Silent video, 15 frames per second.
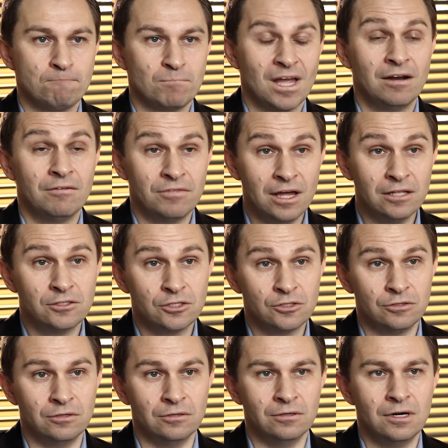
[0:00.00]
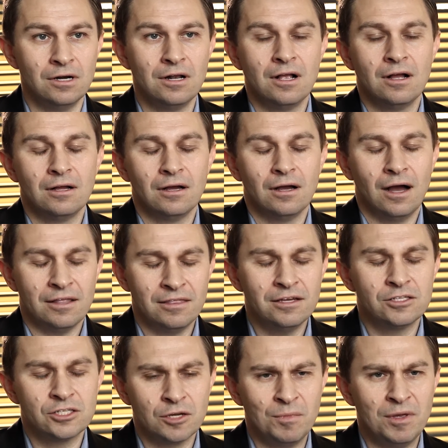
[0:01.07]
And if that's true, I think
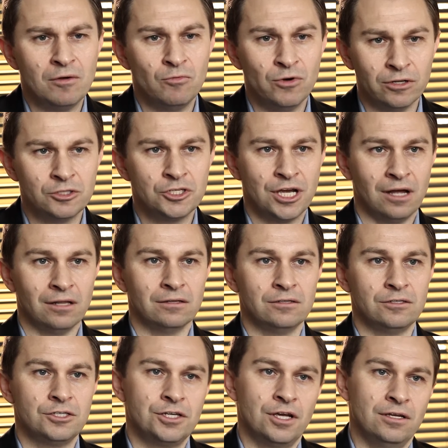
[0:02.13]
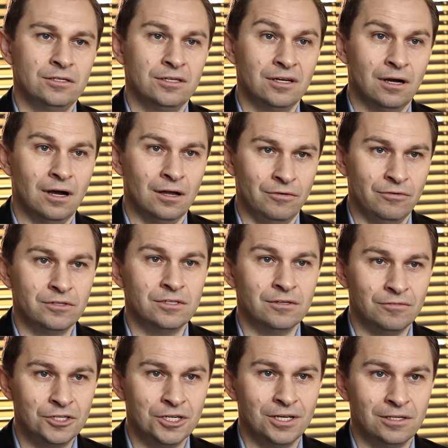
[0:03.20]
it's going to be a real challenge changing hundreds
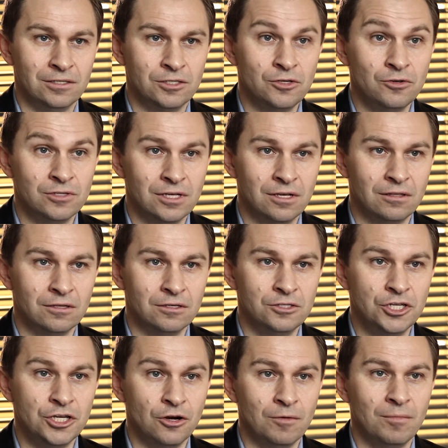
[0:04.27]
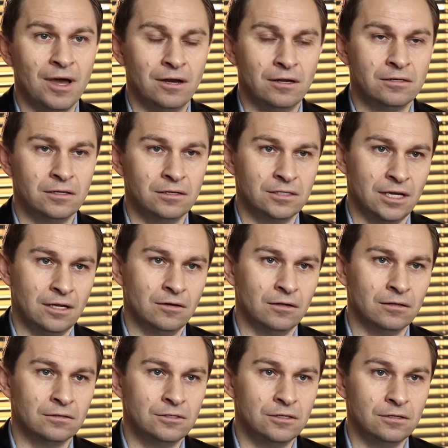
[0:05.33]
of genes using the genome editing
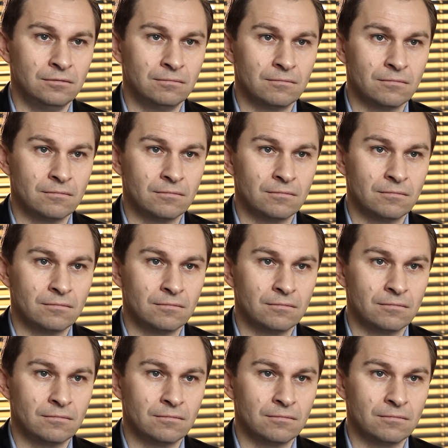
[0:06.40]
technology.